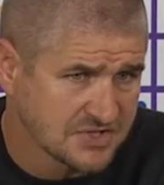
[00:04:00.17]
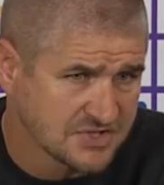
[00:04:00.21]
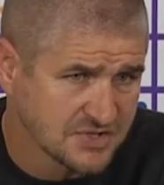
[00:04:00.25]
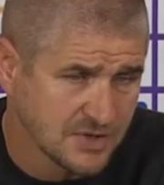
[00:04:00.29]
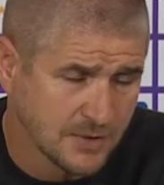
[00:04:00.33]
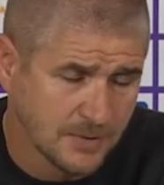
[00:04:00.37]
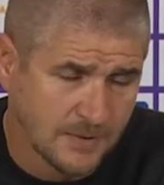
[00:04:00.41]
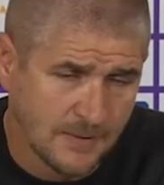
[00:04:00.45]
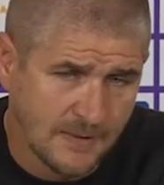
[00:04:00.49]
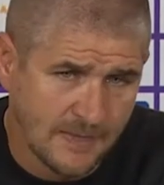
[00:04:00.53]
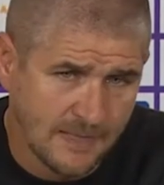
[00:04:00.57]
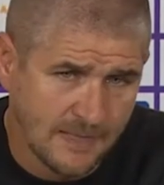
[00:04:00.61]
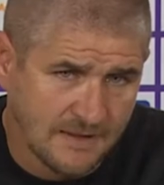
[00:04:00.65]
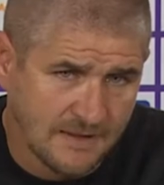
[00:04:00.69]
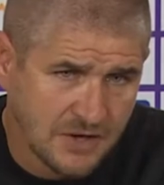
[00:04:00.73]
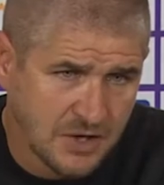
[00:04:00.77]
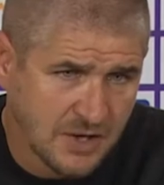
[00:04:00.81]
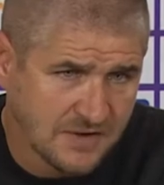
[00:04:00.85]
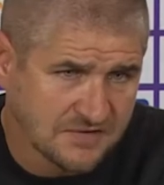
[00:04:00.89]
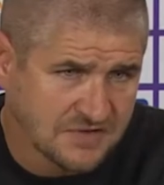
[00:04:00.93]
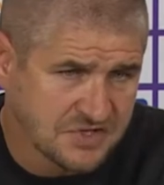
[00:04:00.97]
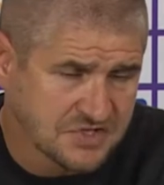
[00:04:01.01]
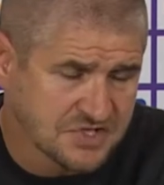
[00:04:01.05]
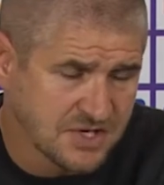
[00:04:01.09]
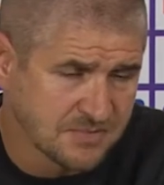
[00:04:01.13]
So you
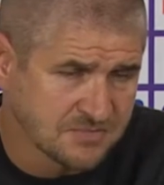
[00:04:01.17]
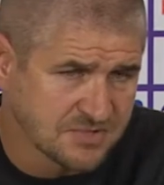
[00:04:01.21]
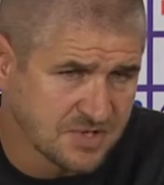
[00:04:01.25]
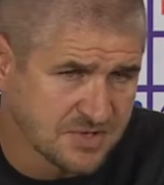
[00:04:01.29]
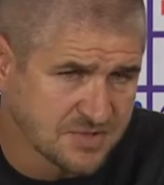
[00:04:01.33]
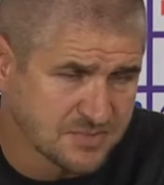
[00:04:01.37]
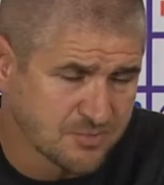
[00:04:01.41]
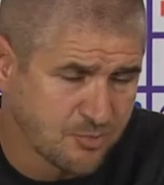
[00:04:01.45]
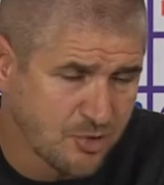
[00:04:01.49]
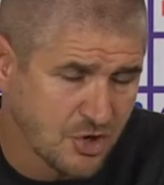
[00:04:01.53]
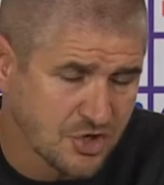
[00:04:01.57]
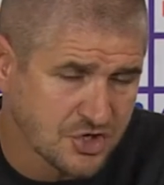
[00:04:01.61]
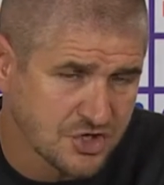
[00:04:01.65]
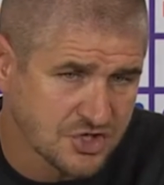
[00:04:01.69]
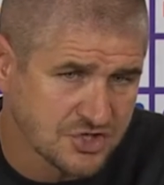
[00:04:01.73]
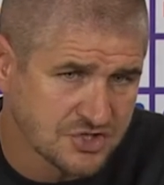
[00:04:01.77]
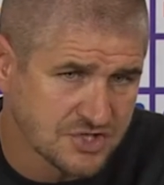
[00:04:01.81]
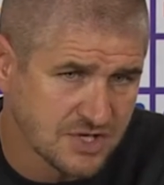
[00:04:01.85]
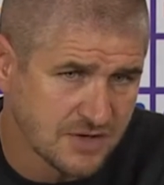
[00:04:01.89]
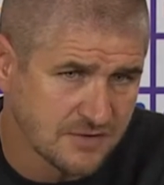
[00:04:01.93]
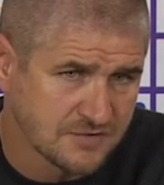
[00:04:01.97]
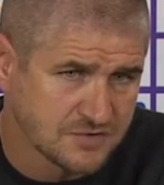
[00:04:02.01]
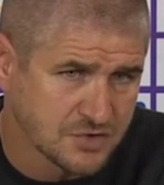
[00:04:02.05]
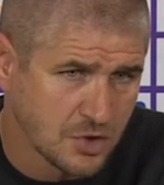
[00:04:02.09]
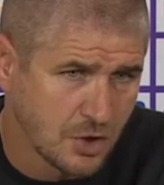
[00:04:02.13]
have to sometimes brush
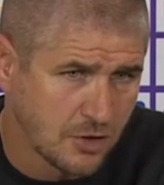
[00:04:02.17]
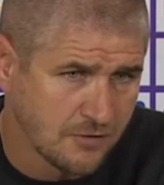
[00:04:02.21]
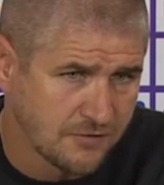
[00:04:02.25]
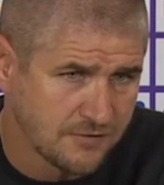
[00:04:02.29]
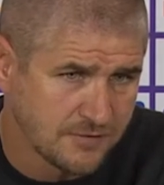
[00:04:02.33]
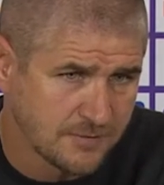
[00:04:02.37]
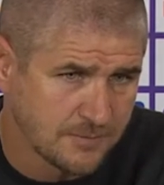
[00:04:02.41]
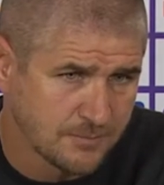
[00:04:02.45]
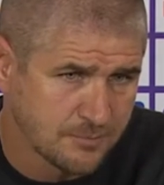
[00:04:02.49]
yourselves off,